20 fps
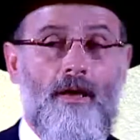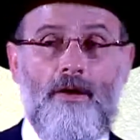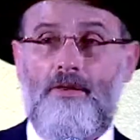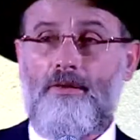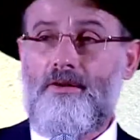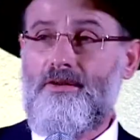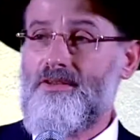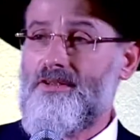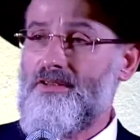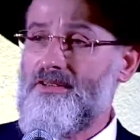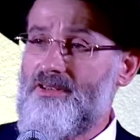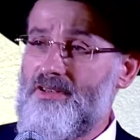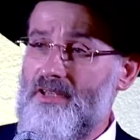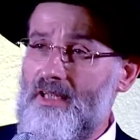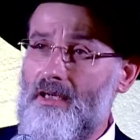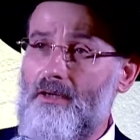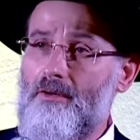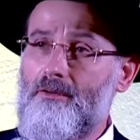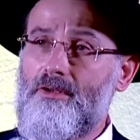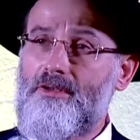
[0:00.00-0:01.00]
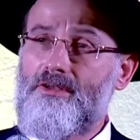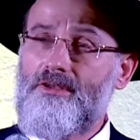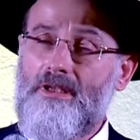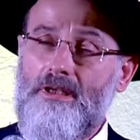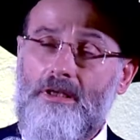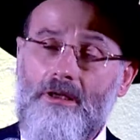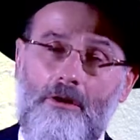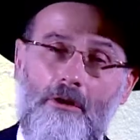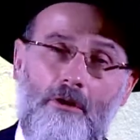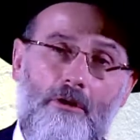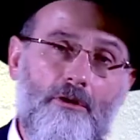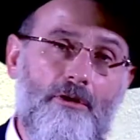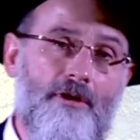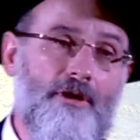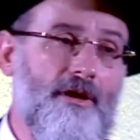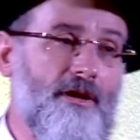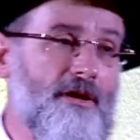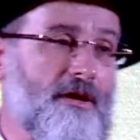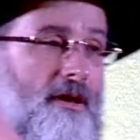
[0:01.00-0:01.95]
There's a sound, there's a calling